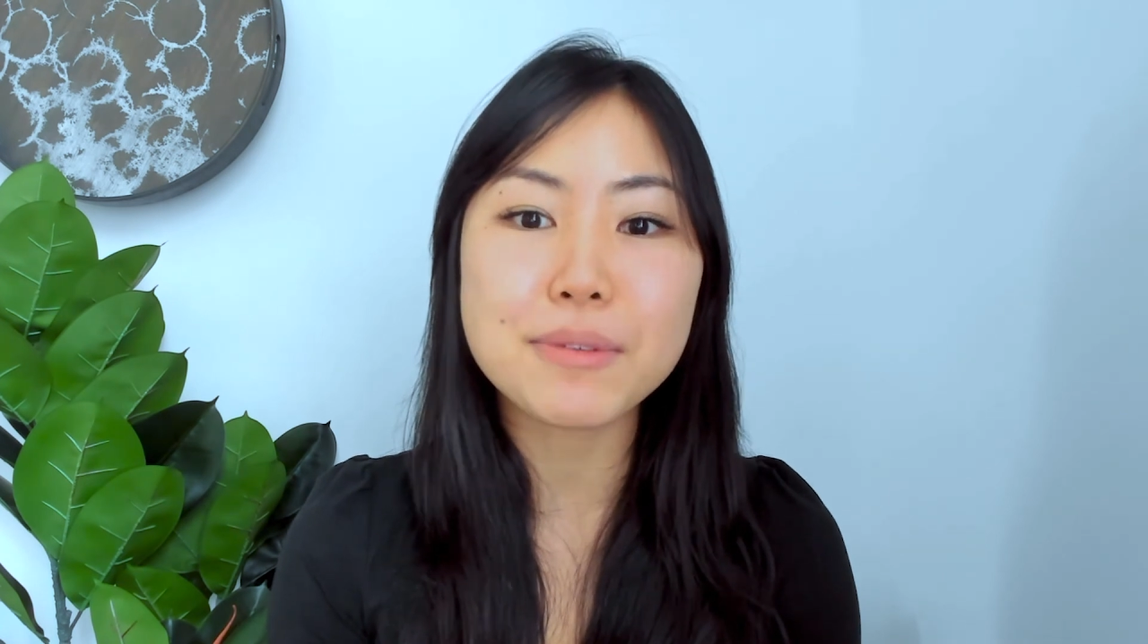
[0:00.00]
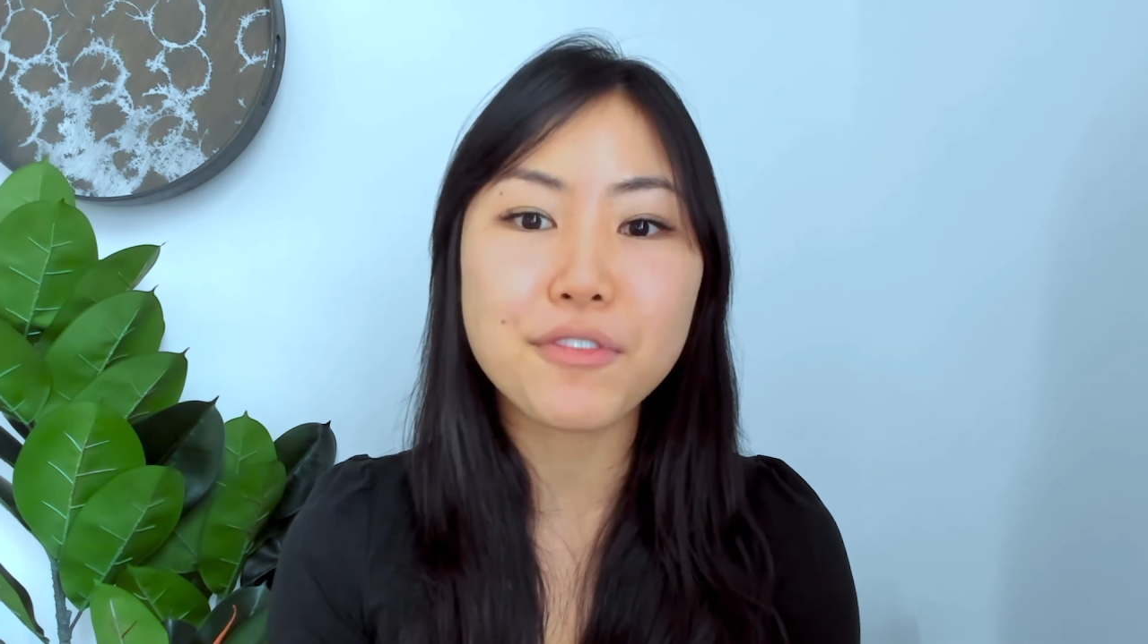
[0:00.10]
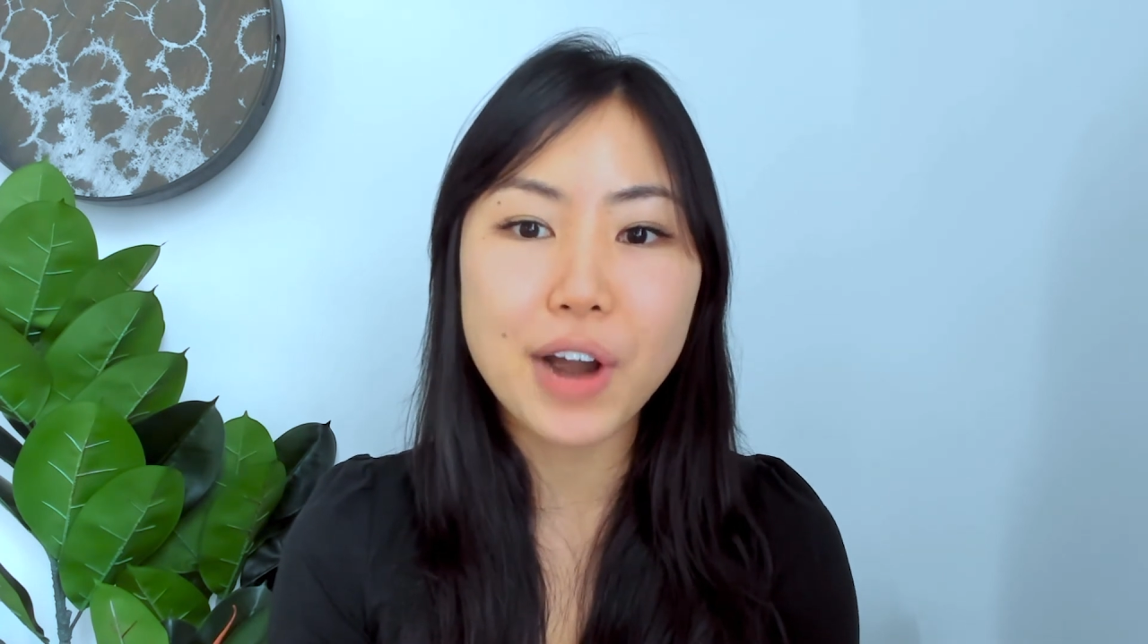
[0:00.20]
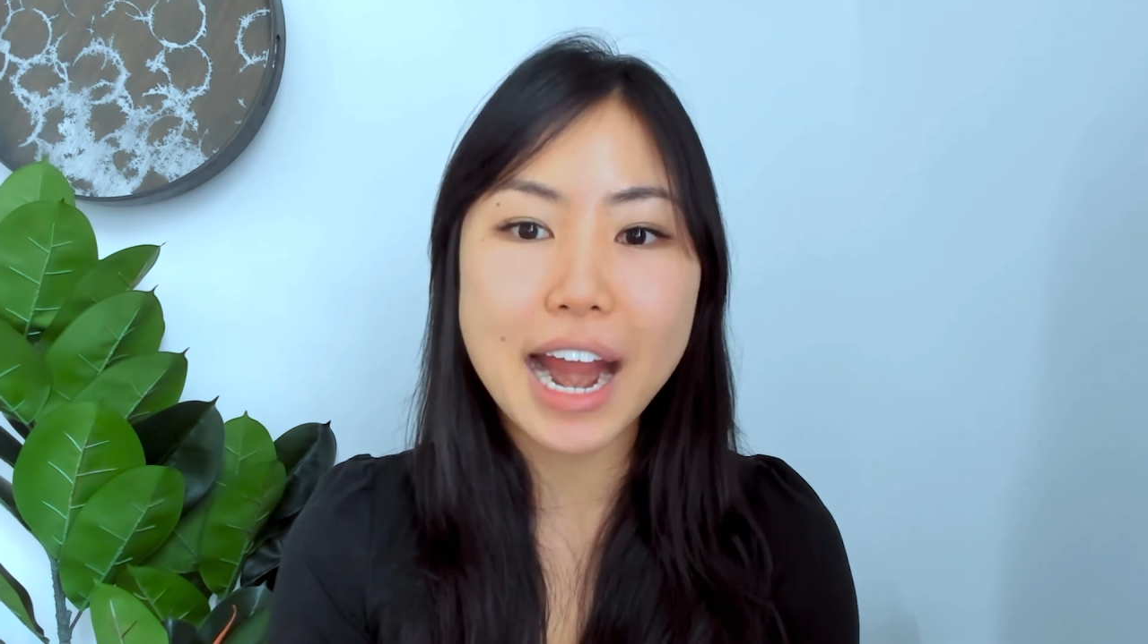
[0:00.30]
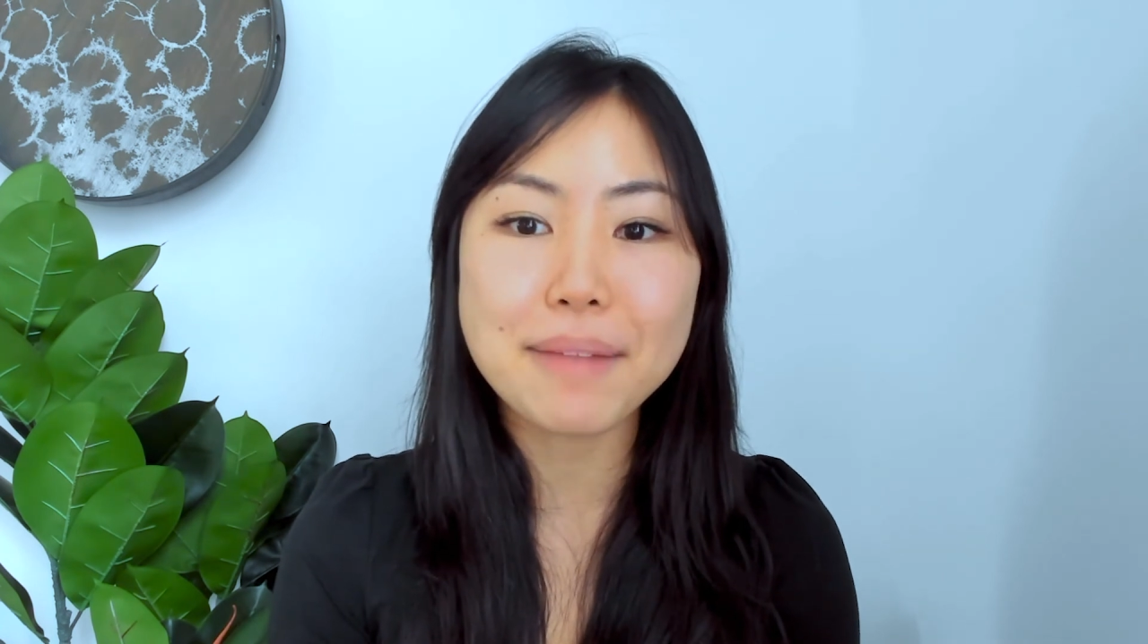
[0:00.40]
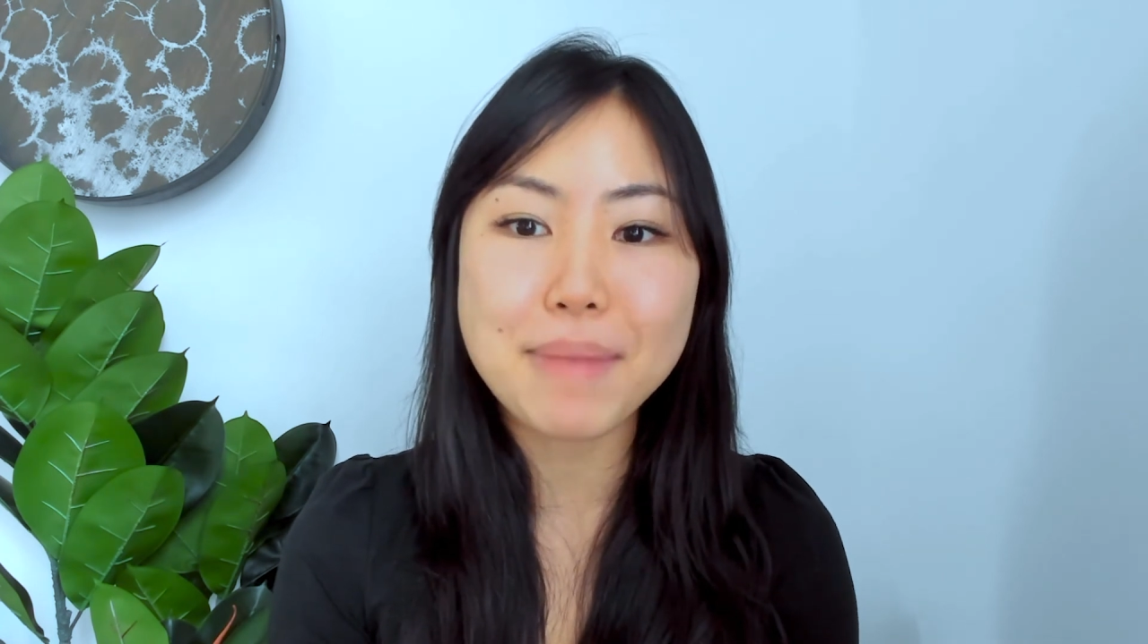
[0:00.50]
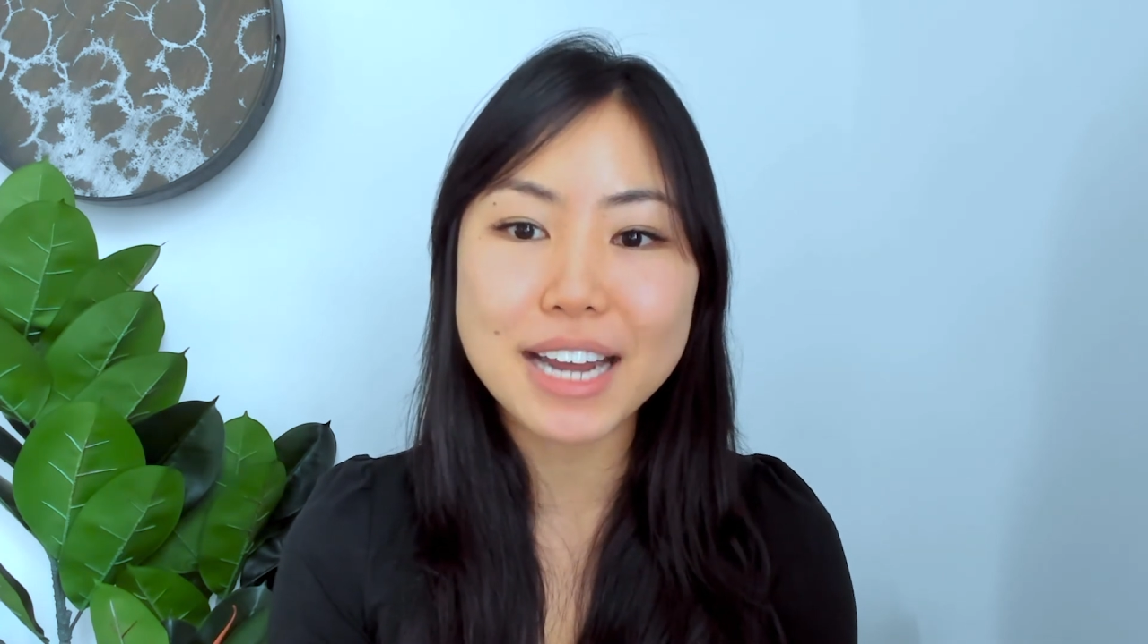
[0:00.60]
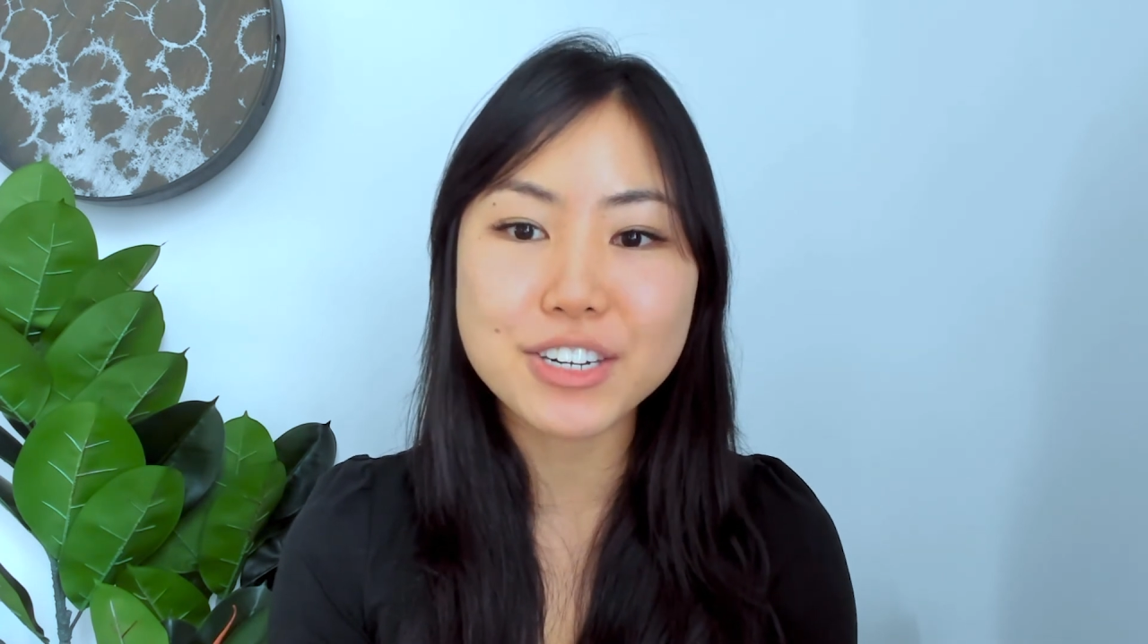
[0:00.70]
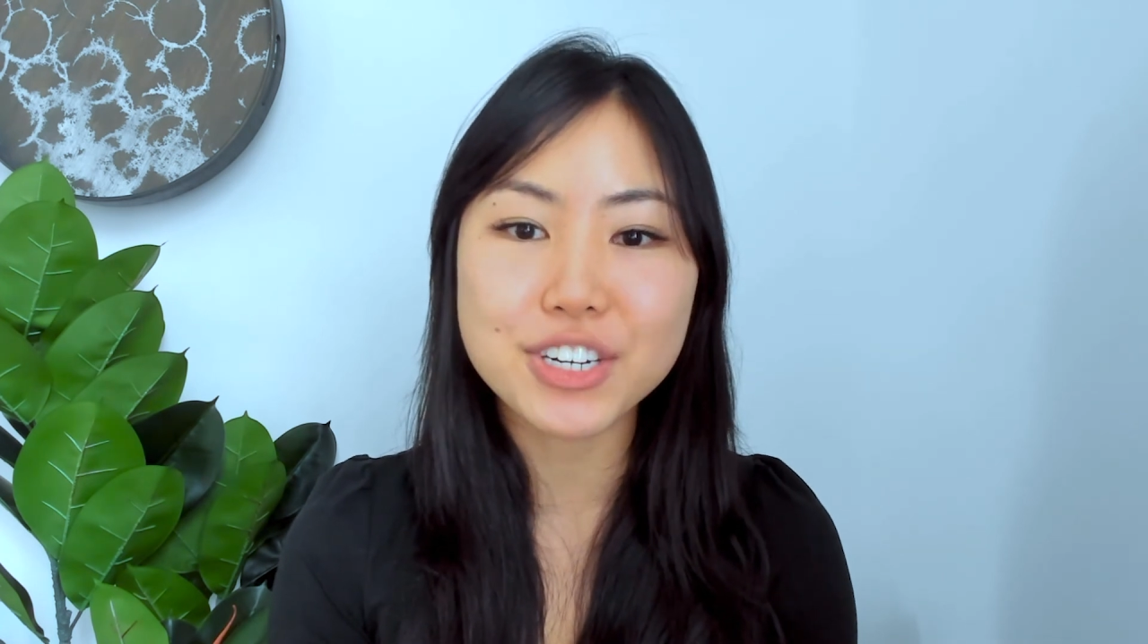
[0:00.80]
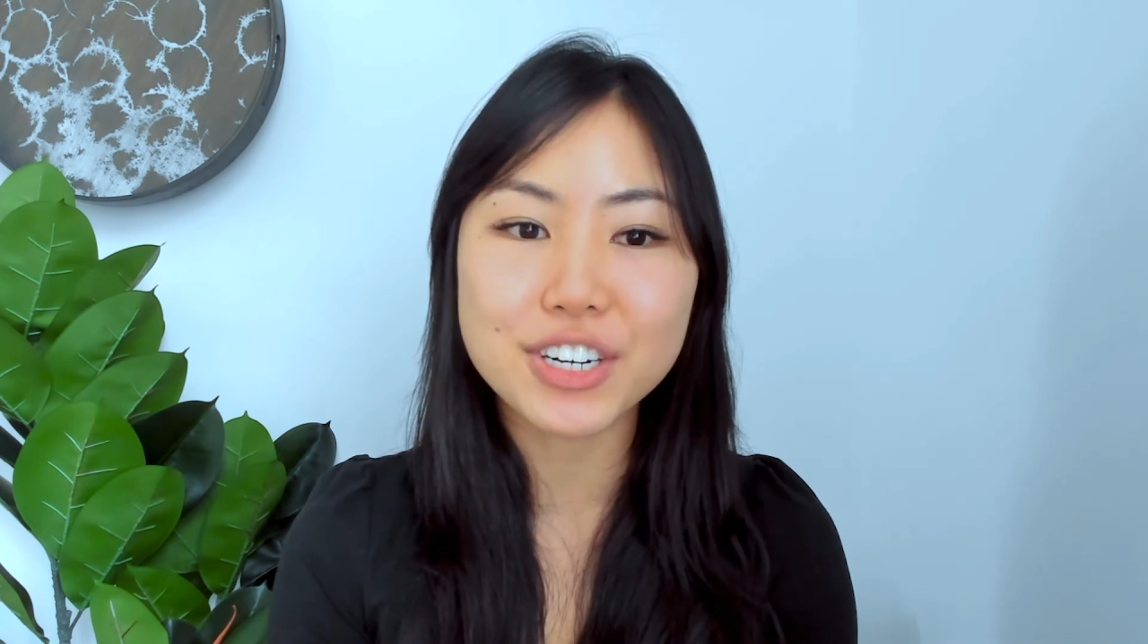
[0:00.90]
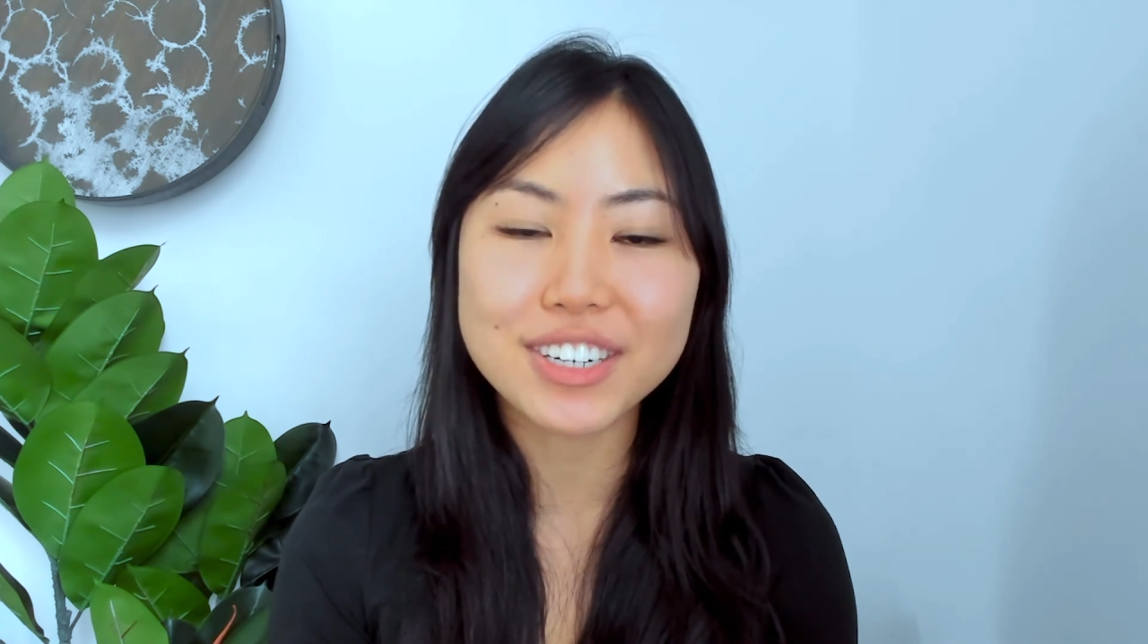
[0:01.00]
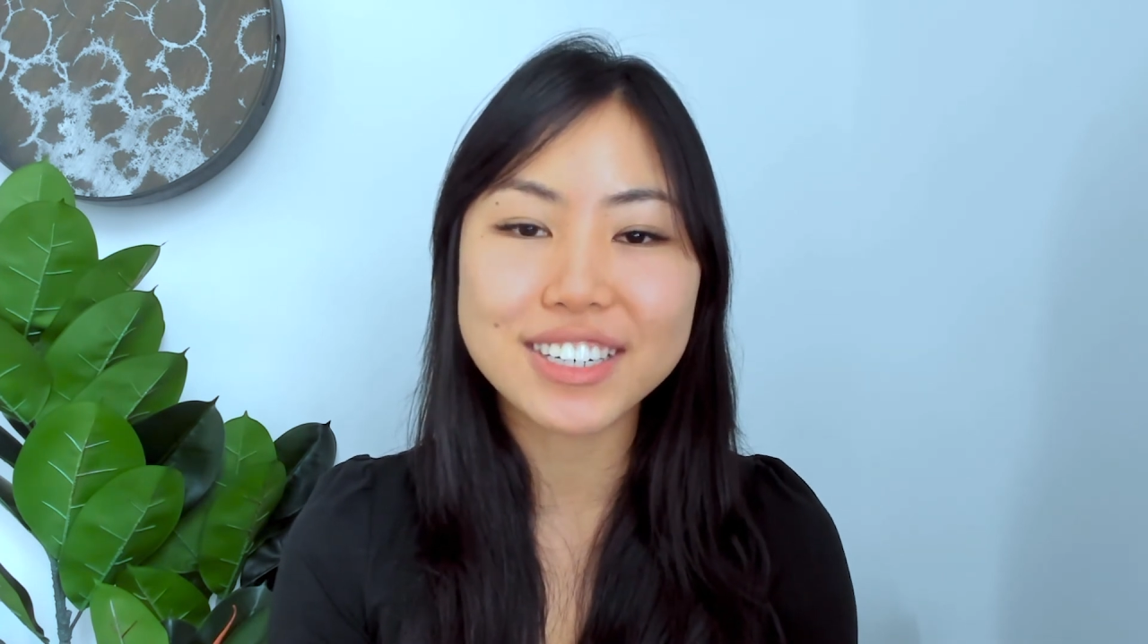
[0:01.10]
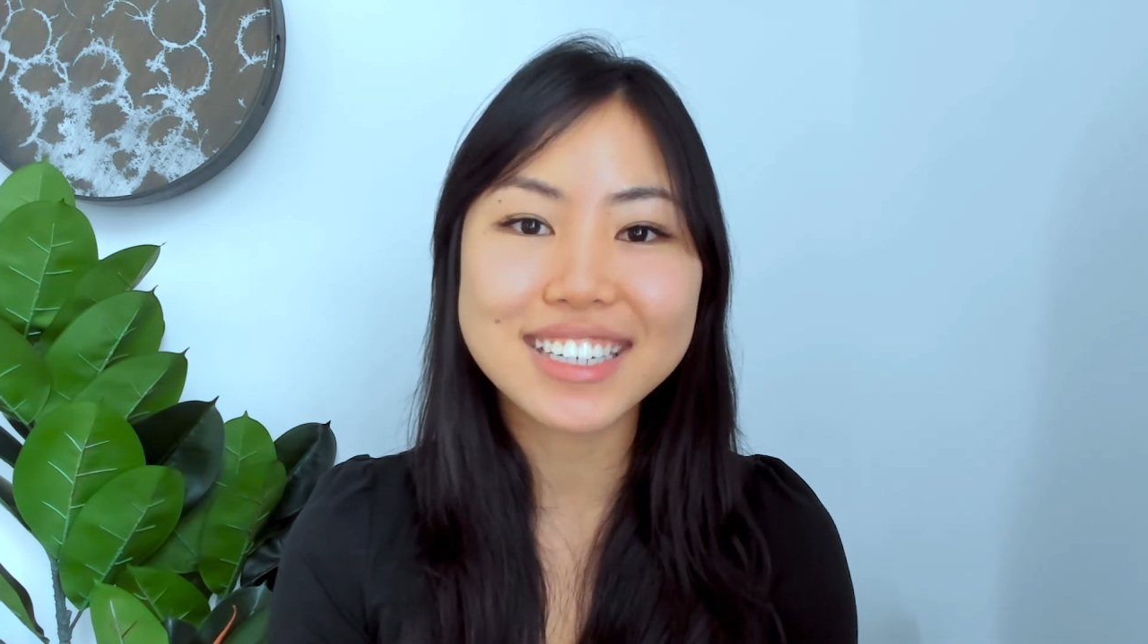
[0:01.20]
for Ad Manager.